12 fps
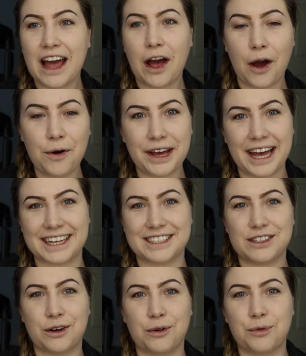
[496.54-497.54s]
Okay,
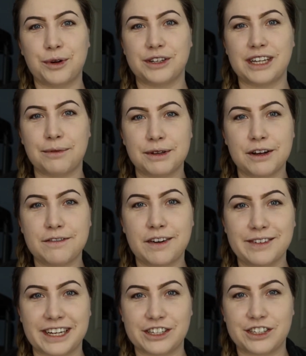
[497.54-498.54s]
so we're done with our
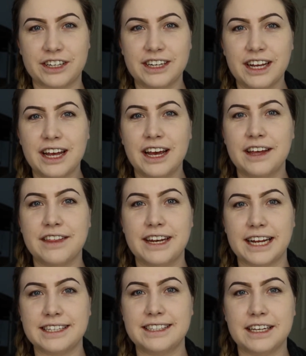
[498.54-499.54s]
foundation. The
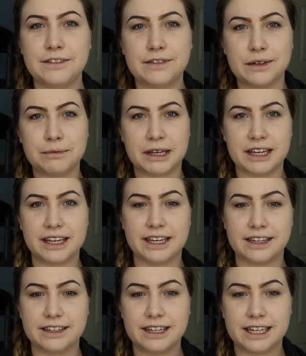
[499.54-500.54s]
next thing for me
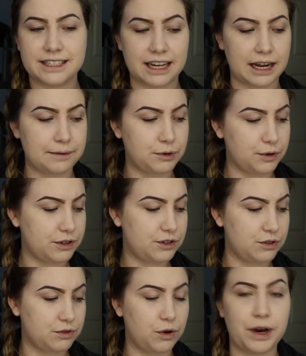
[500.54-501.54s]
here is that I'm going
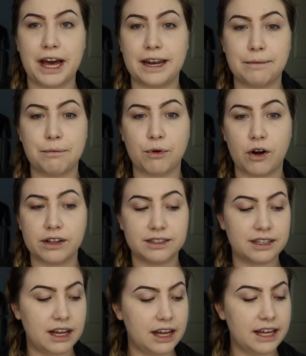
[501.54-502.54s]
to go ahead and
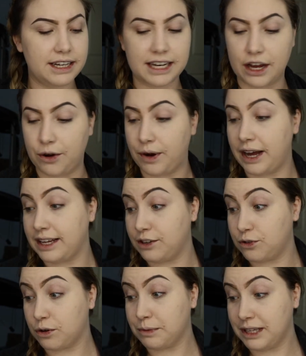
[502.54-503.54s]
bronze. Now, I
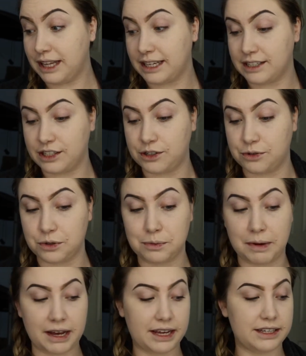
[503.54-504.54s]
normally like to use
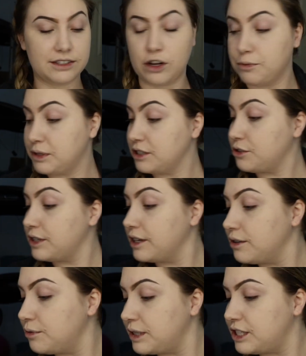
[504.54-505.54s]
my sculpting
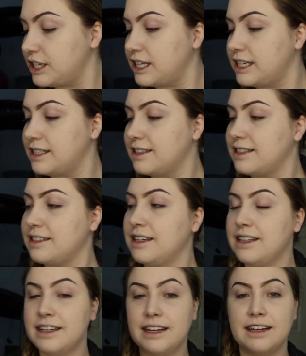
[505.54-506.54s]
trio, which
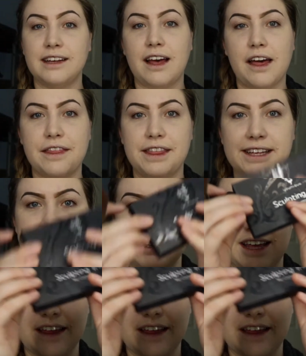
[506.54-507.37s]
is this